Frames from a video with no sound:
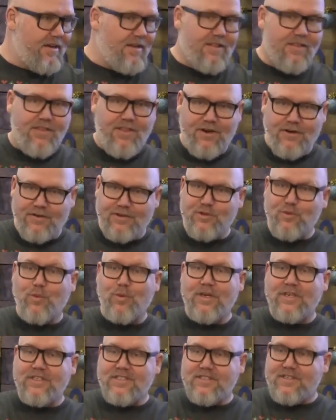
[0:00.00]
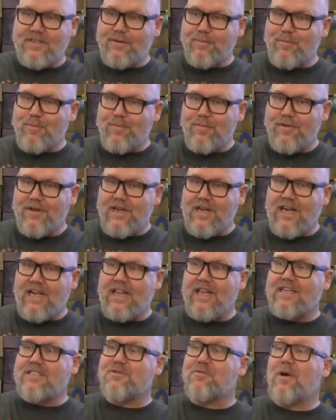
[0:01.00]
there is wisdom, and
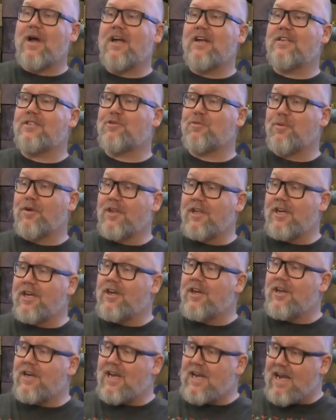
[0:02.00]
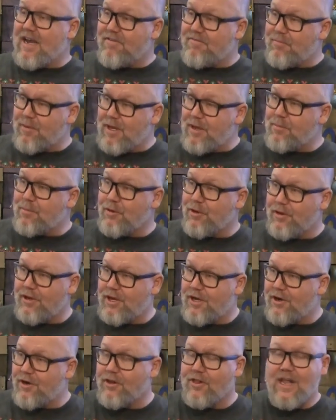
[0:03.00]
that's why it's really good to have people
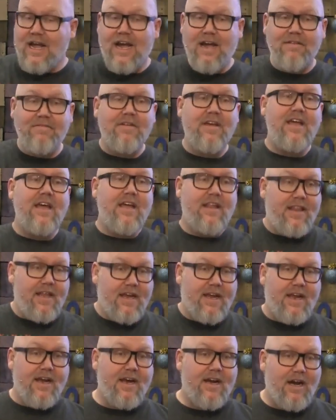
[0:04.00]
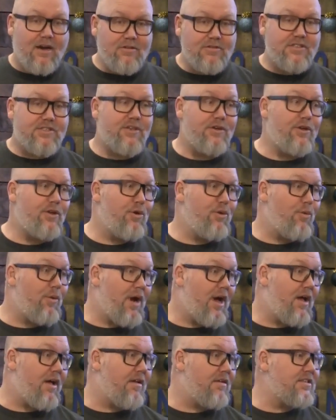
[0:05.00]
in your life that can counsel you
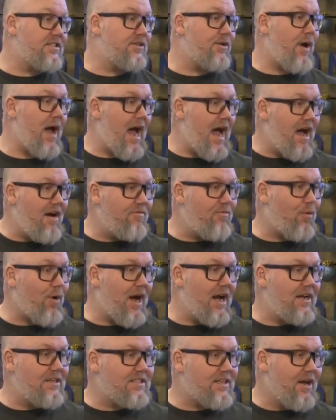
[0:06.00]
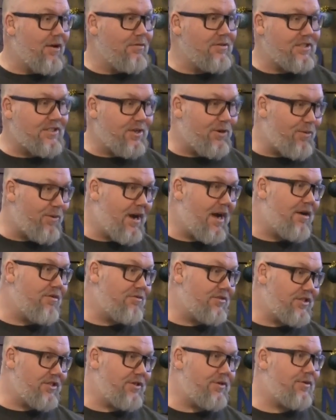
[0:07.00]
well. So have wise counsel
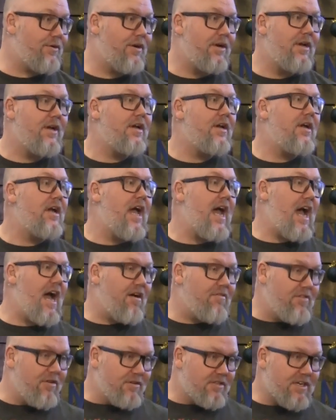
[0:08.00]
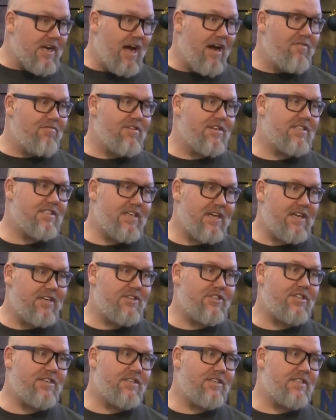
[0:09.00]
around you. Have those
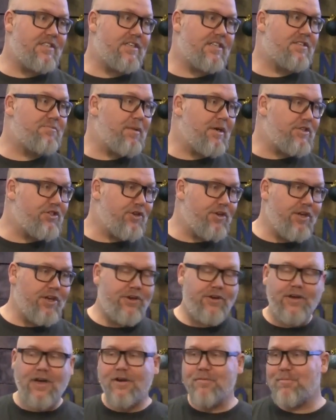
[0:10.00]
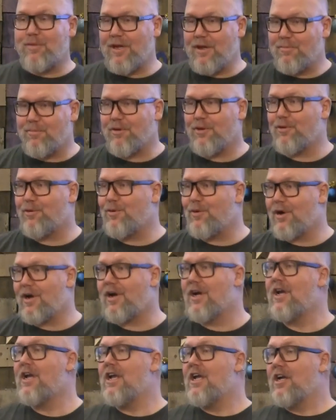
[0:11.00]
conversations, especially young people who
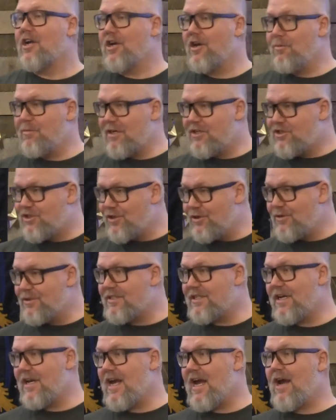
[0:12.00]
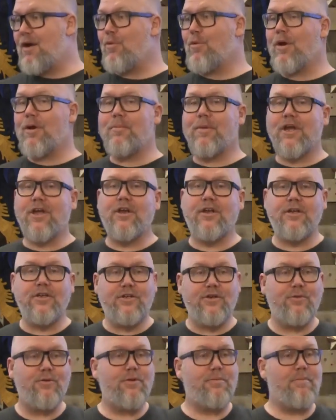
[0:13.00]
are going to be choosing, hey, what am I going to
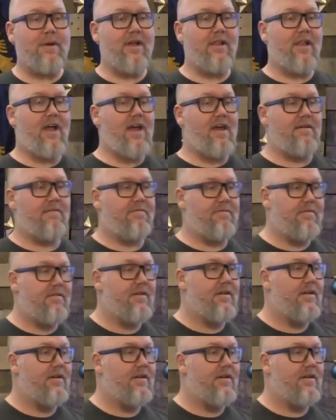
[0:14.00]
do with my life?